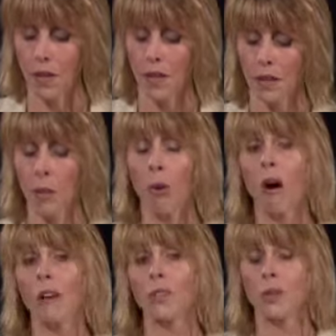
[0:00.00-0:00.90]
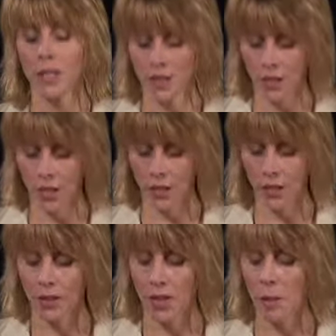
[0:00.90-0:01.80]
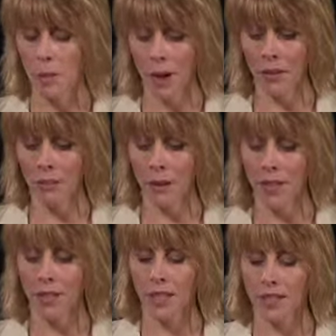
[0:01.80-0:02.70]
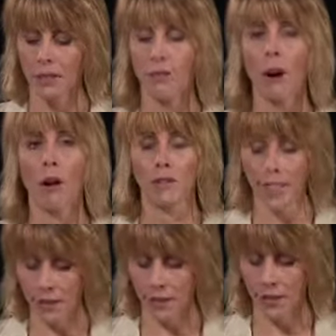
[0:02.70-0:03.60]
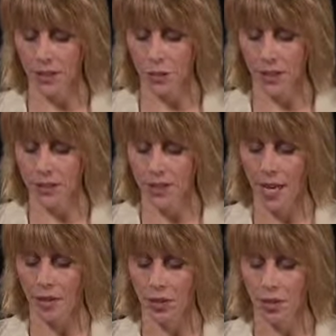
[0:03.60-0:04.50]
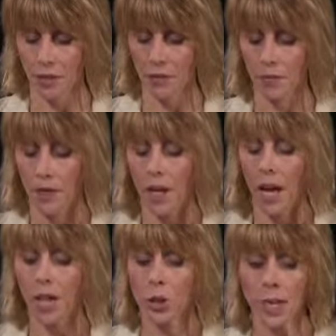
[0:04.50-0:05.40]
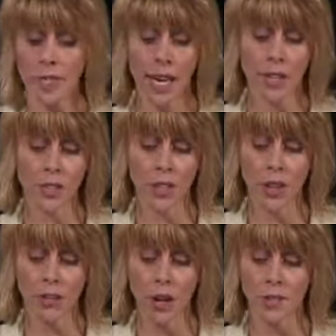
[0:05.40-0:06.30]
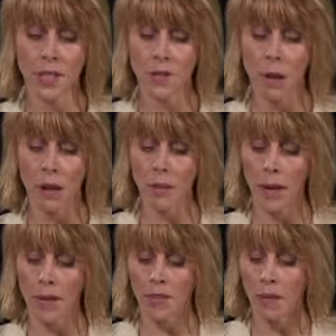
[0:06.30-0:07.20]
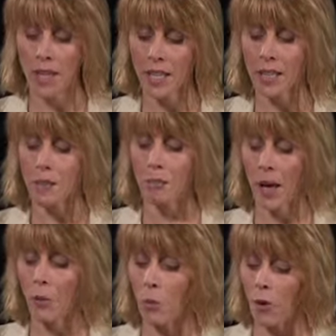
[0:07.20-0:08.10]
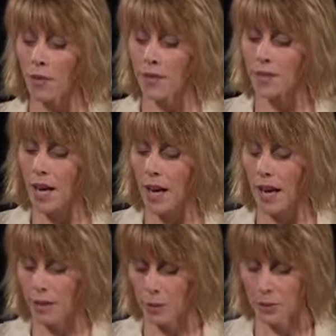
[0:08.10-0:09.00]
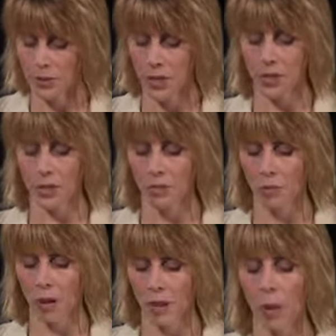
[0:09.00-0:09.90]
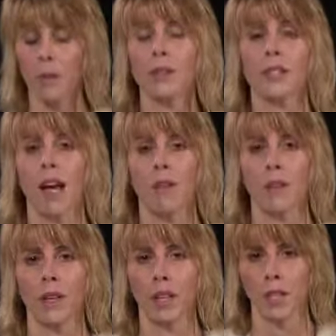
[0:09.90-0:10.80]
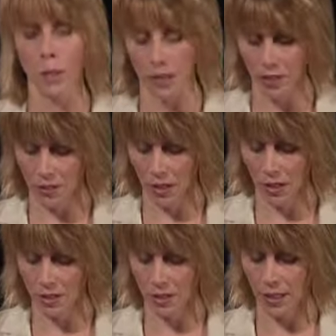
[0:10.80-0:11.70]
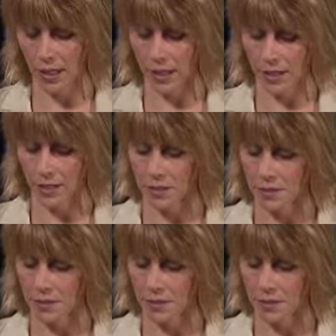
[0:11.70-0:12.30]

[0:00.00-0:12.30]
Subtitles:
They will also consider the amount of money that's involved in the transaction. A transaction that involves a small amount of money may warrant a higher percentage of markup to cover the expense of handling it.